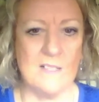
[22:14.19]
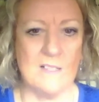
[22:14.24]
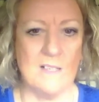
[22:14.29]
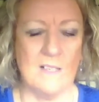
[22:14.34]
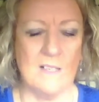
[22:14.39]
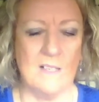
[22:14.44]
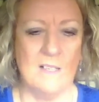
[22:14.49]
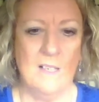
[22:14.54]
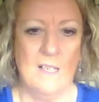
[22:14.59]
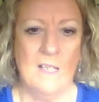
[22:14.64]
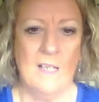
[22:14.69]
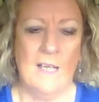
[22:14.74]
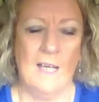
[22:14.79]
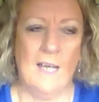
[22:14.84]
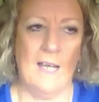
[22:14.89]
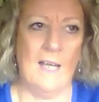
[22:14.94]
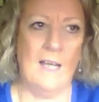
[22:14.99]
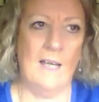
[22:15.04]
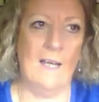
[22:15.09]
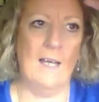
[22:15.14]
and
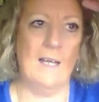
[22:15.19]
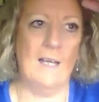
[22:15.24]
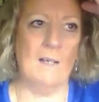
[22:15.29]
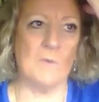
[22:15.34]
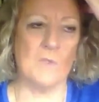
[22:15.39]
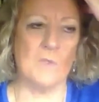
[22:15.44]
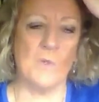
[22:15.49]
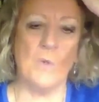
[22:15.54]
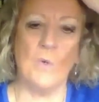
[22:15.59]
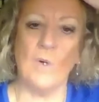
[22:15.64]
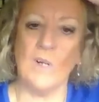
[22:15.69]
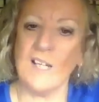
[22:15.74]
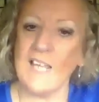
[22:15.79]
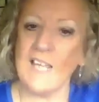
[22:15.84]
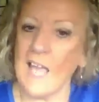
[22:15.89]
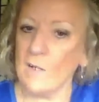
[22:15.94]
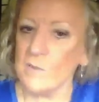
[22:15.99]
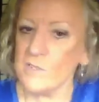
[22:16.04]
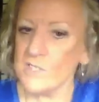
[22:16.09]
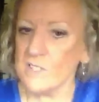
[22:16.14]
it was all
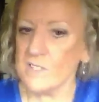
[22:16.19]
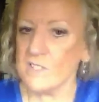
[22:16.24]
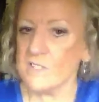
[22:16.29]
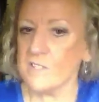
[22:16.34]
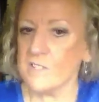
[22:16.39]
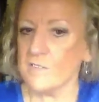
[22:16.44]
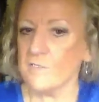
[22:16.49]
accountants